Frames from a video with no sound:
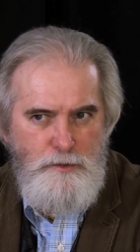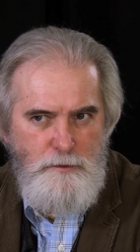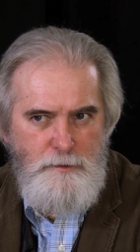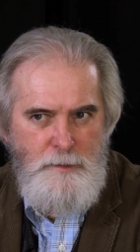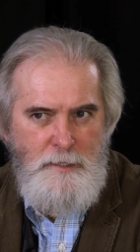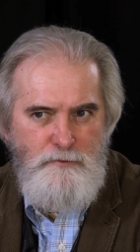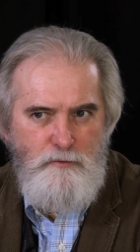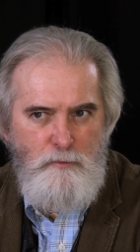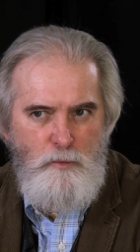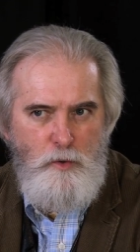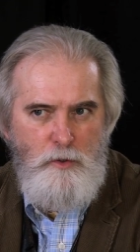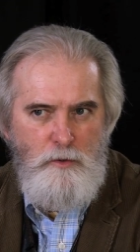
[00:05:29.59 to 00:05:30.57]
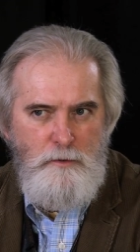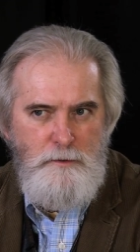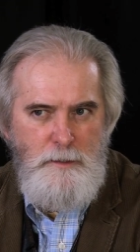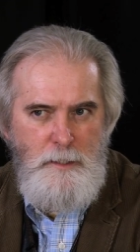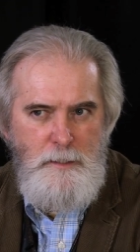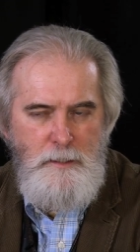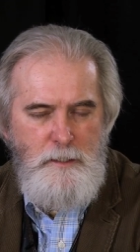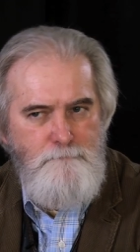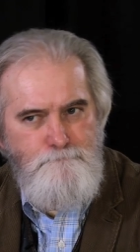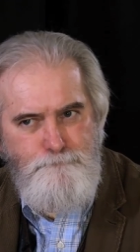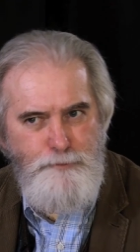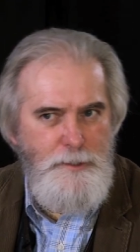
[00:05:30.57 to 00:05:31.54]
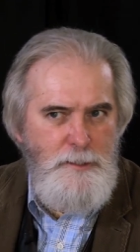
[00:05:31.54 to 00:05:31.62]
to the natural world
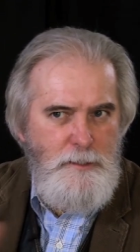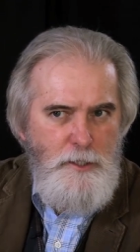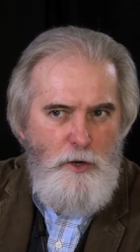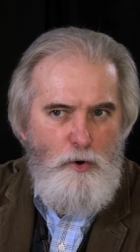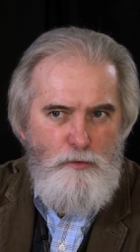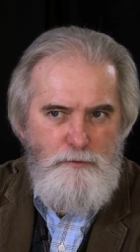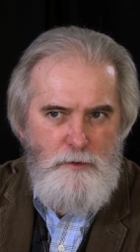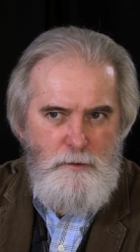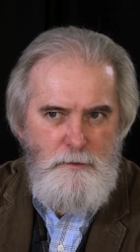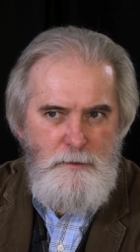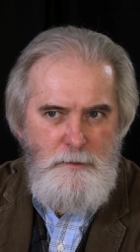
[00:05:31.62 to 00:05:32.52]
completely over